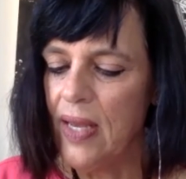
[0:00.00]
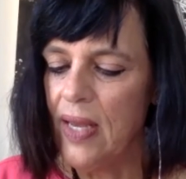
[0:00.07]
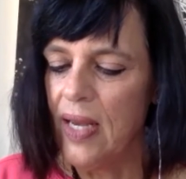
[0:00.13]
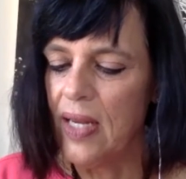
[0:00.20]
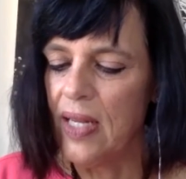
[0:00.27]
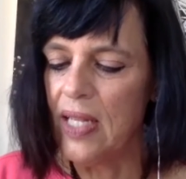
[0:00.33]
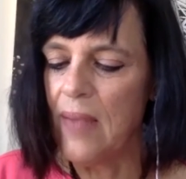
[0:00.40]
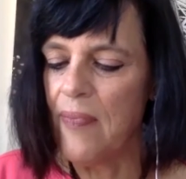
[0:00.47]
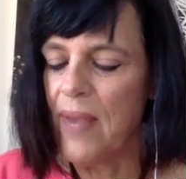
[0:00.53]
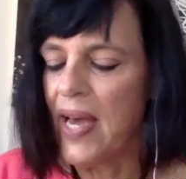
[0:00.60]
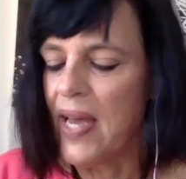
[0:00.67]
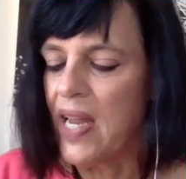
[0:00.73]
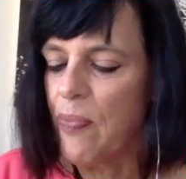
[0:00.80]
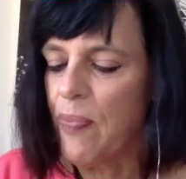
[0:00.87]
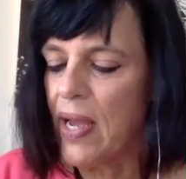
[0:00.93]

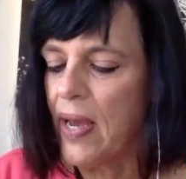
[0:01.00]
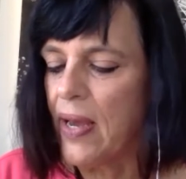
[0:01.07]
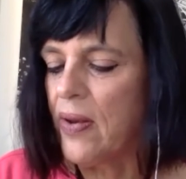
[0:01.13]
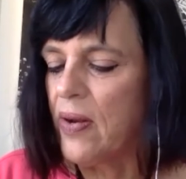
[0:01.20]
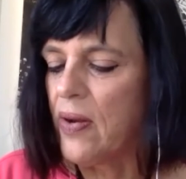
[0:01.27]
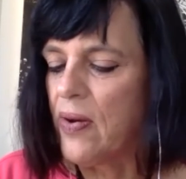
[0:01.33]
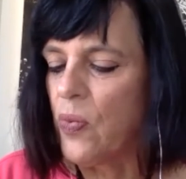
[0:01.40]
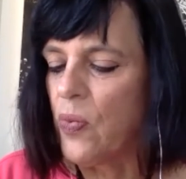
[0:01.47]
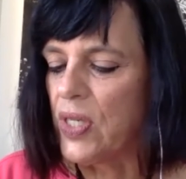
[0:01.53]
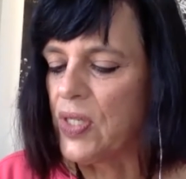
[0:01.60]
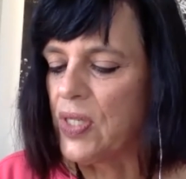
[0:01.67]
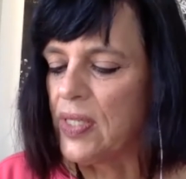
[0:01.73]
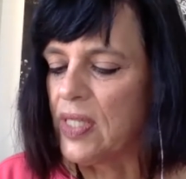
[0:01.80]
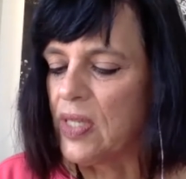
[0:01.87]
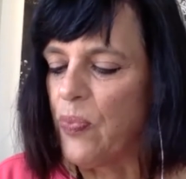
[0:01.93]
climatic pattern, which
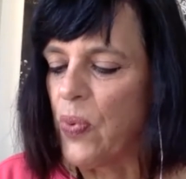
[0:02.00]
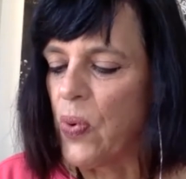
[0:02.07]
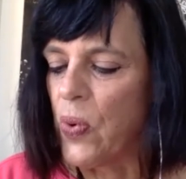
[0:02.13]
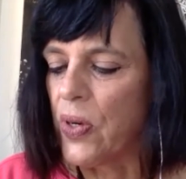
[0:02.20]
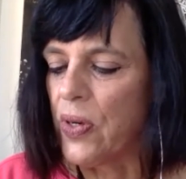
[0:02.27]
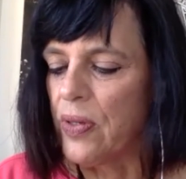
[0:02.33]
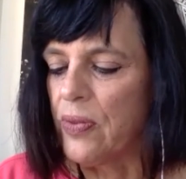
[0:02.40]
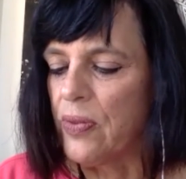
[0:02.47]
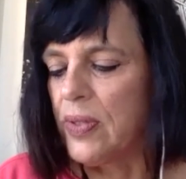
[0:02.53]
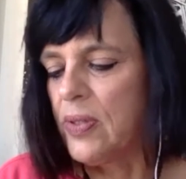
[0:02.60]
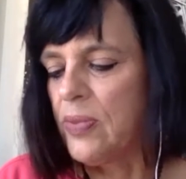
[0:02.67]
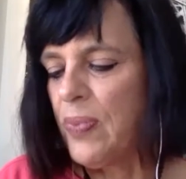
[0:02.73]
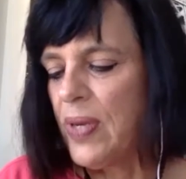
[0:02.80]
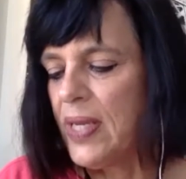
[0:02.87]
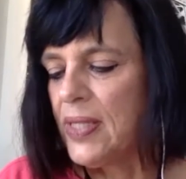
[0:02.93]
is
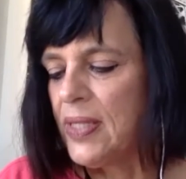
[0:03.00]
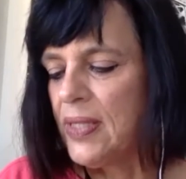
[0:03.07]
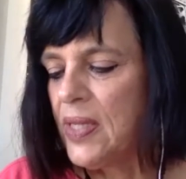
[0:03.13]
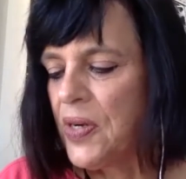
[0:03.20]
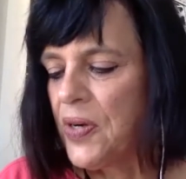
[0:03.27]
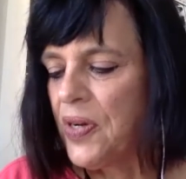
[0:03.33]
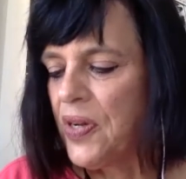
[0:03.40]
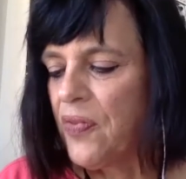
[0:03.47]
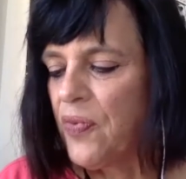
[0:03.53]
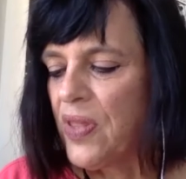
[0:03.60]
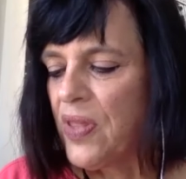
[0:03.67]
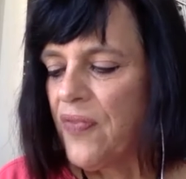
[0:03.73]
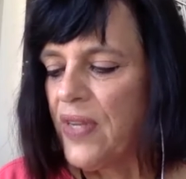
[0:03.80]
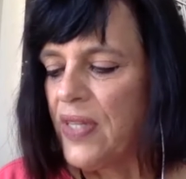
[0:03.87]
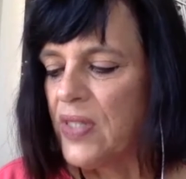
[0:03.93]
importance-based narrative with
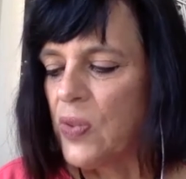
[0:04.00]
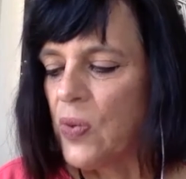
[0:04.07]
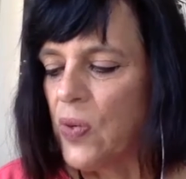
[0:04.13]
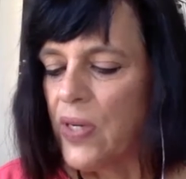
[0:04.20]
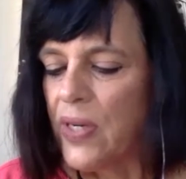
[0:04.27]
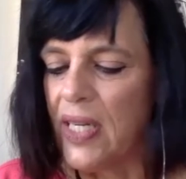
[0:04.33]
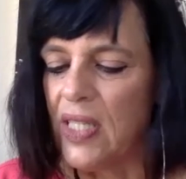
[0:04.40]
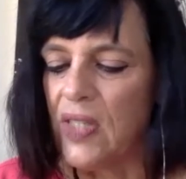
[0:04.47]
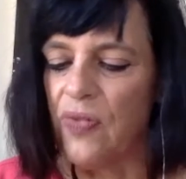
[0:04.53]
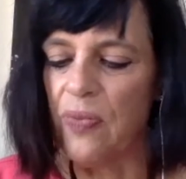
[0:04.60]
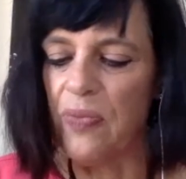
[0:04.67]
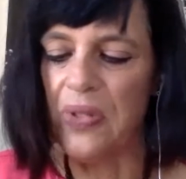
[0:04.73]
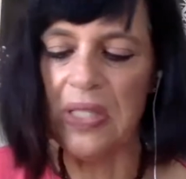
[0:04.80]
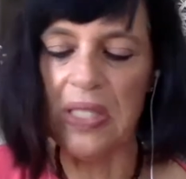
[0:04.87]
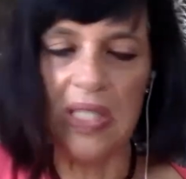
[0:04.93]
events organized
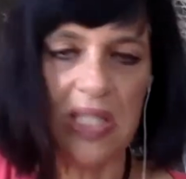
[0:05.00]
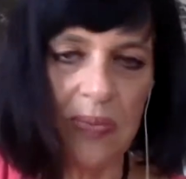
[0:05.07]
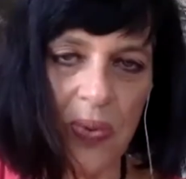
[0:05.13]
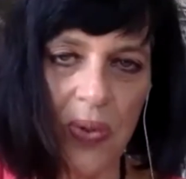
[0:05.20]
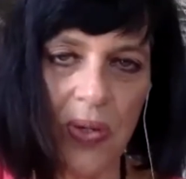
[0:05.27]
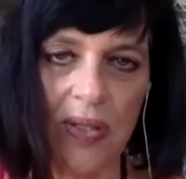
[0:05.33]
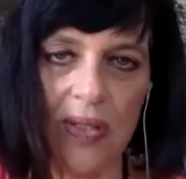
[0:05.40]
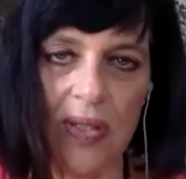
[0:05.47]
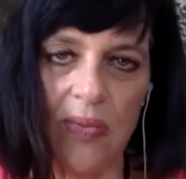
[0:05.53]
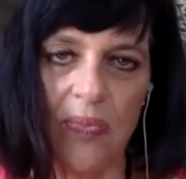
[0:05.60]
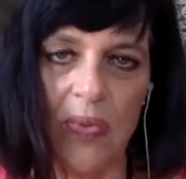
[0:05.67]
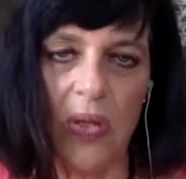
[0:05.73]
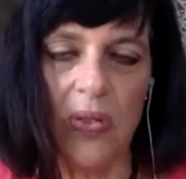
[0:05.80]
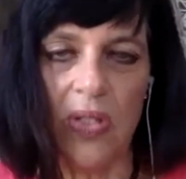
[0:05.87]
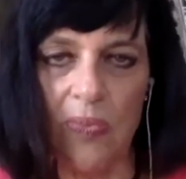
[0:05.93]
from least important to the
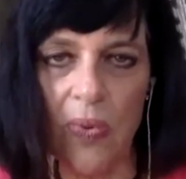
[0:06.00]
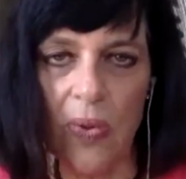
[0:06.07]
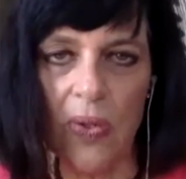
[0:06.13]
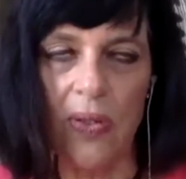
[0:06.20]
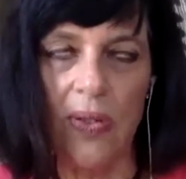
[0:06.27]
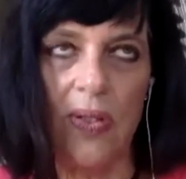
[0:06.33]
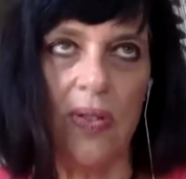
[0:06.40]
most important. So you